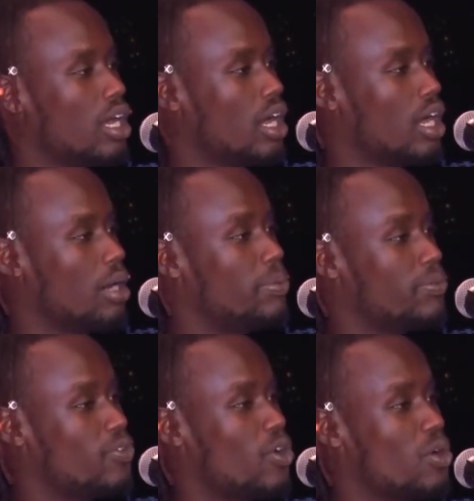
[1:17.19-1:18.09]
a
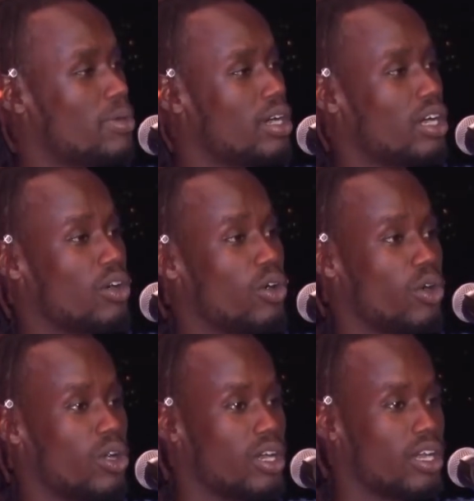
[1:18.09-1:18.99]
performer,
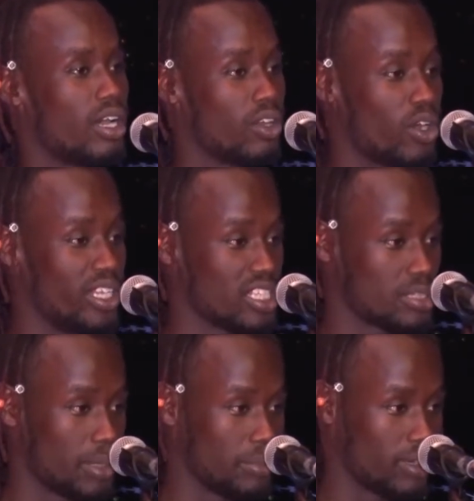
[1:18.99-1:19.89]
or an audience
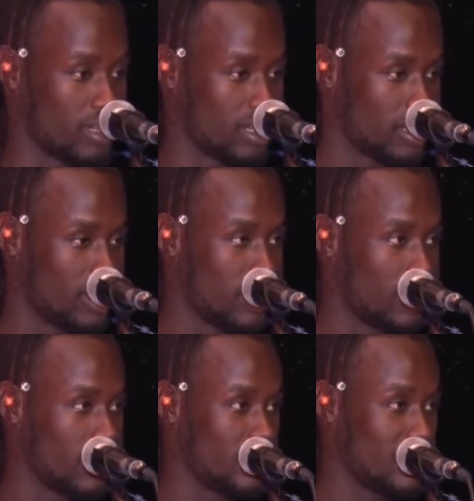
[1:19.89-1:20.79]
member.
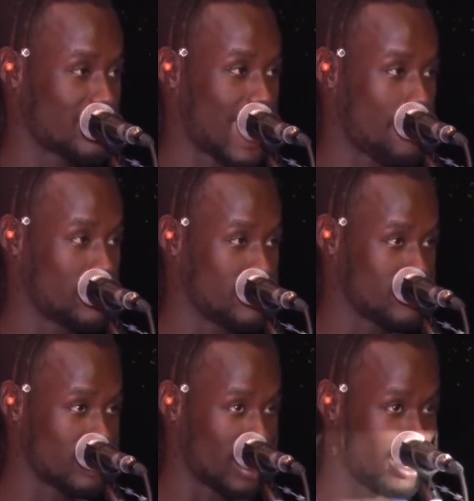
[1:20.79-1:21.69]
This
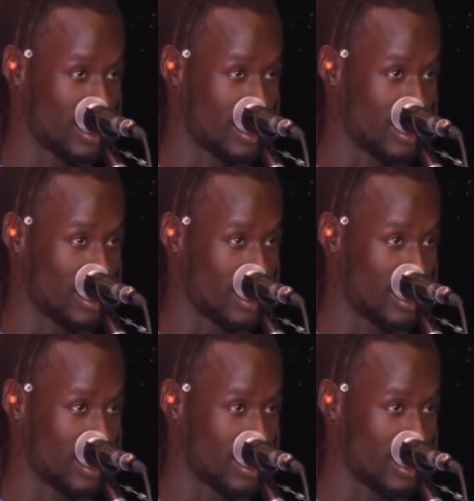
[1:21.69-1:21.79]
happens, it